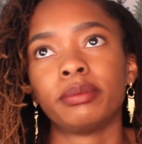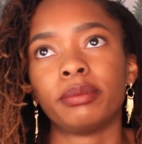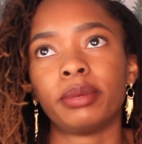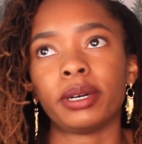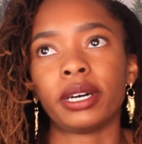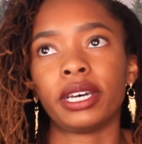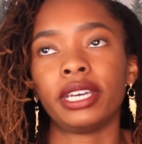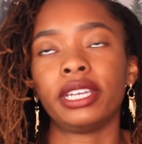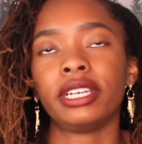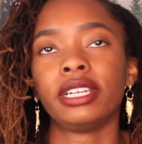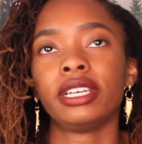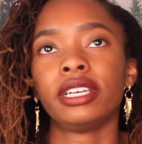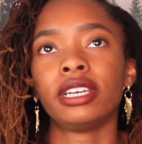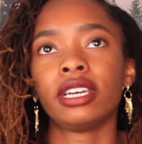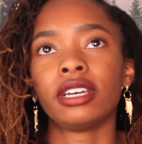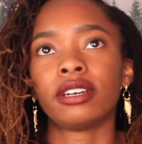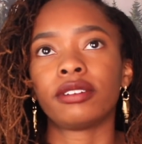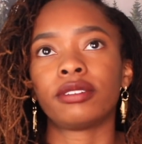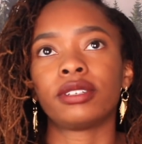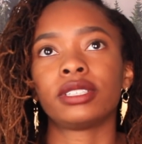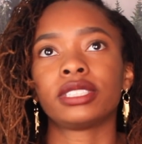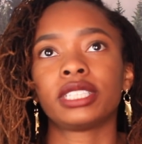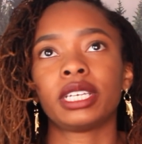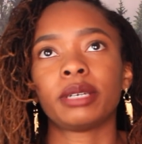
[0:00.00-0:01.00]
But
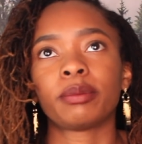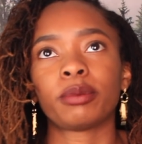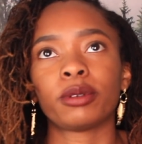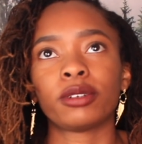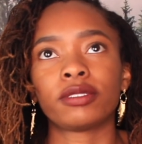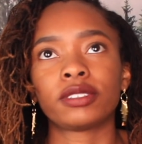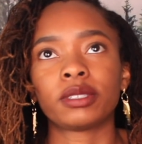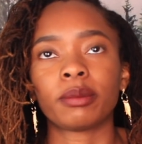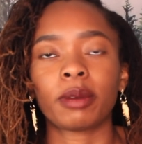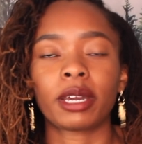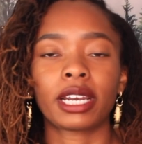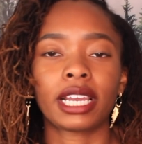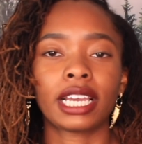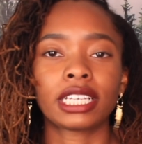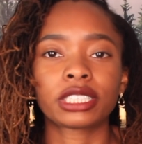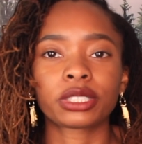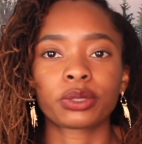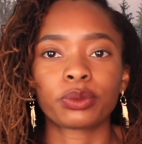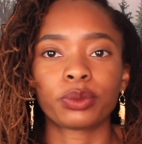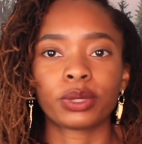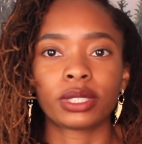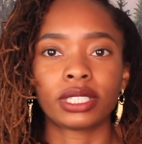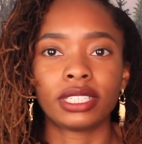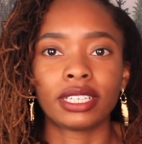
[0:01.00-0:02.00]
for example, if somebody
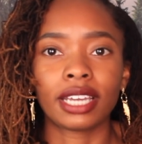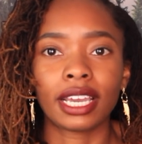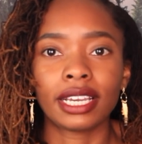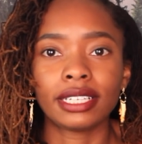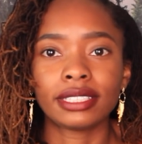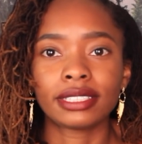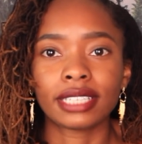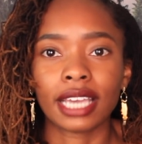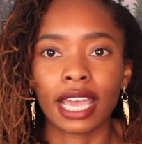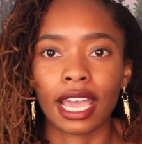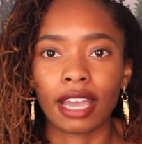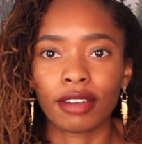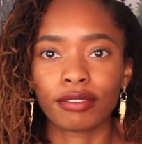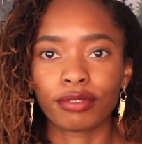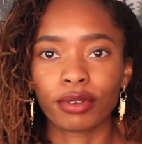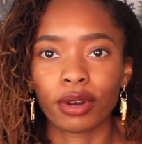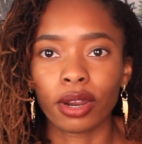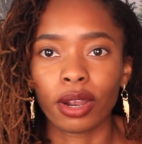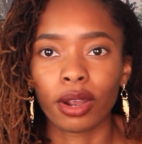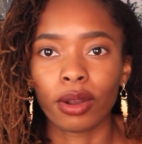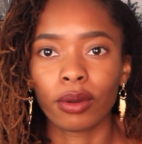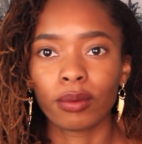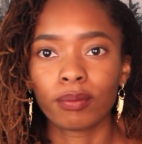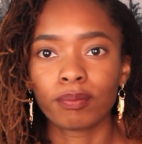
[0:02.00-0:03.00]
has a really nice
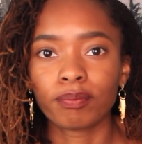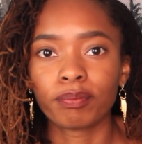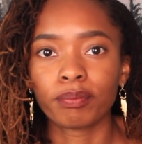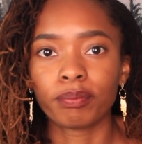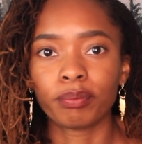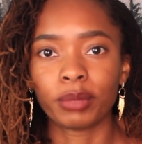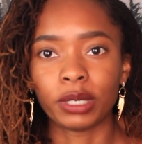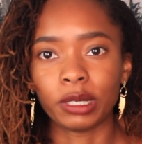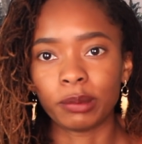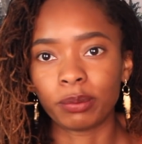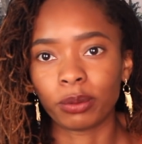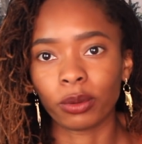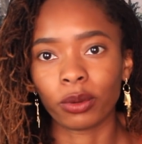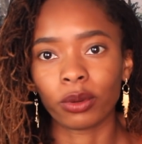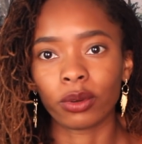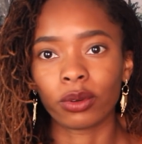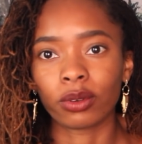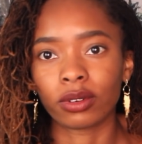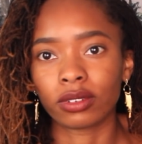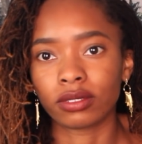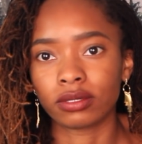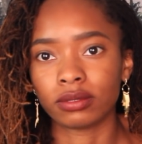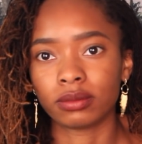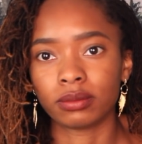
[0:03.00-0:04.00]
afro,
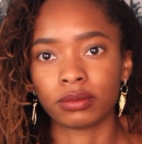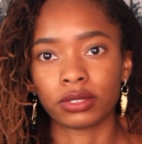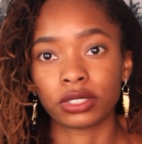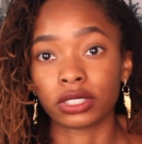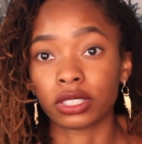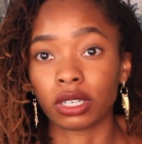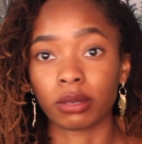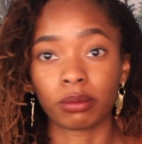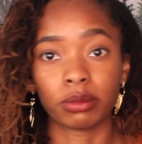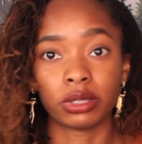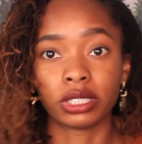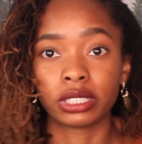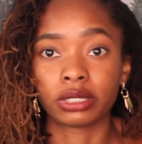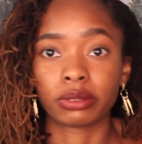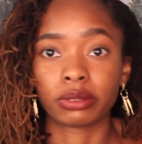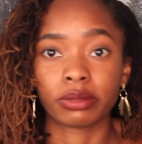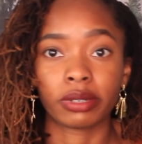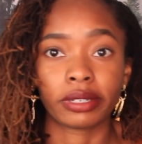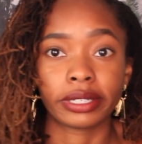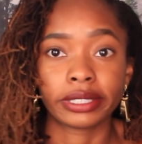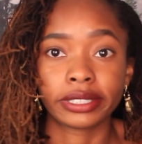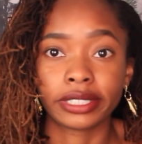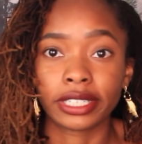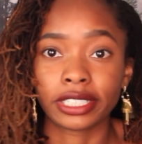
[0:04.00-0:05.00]
people for some reason
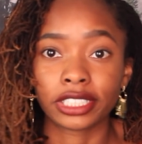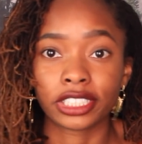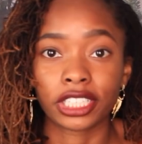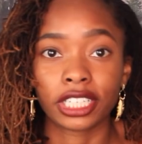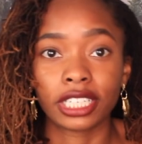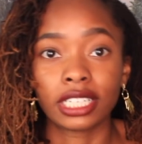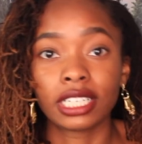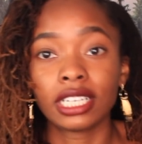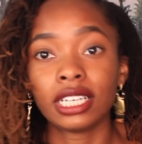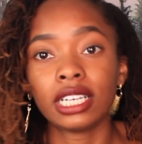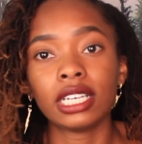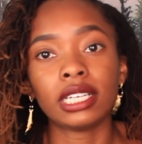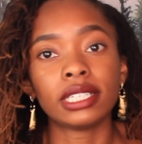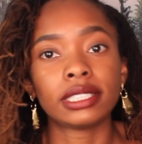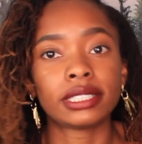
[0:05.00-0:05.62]
want to touch it.